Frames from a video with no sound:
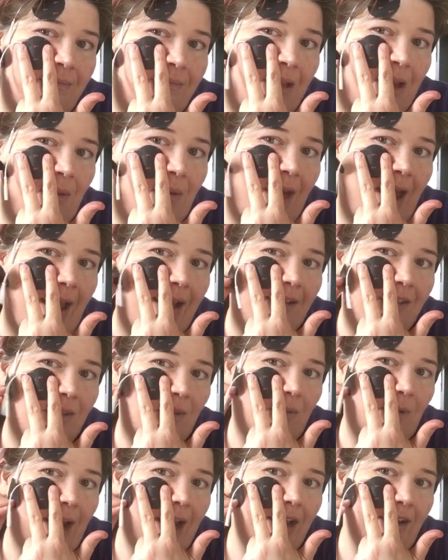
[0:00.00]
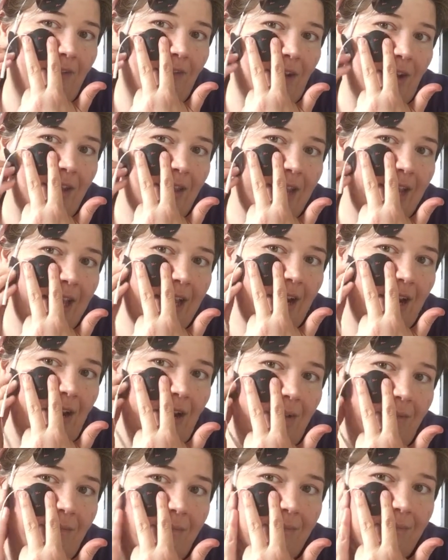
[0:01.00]
Okay, so right in front of the
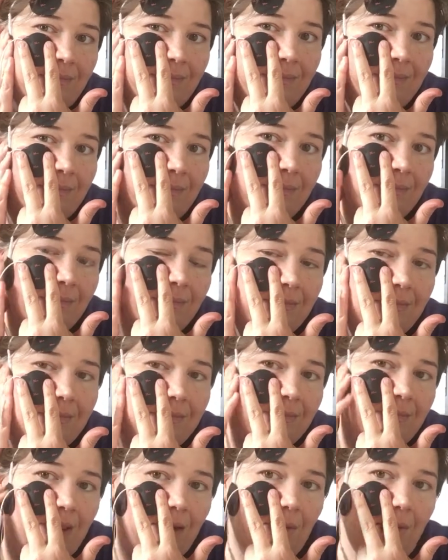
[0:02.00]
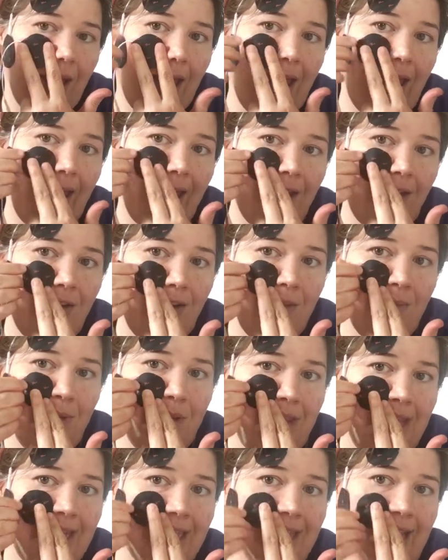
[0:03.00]
ear. Okay, and you can put
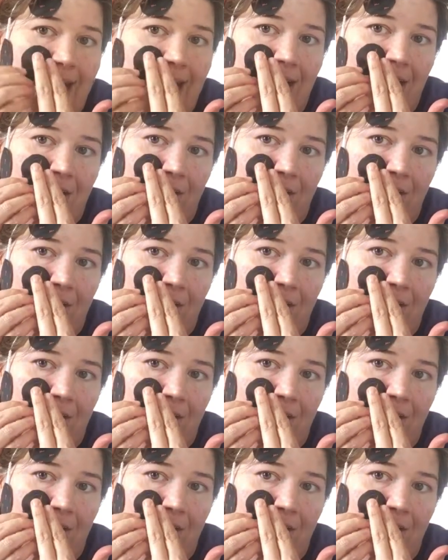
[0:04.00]
these in any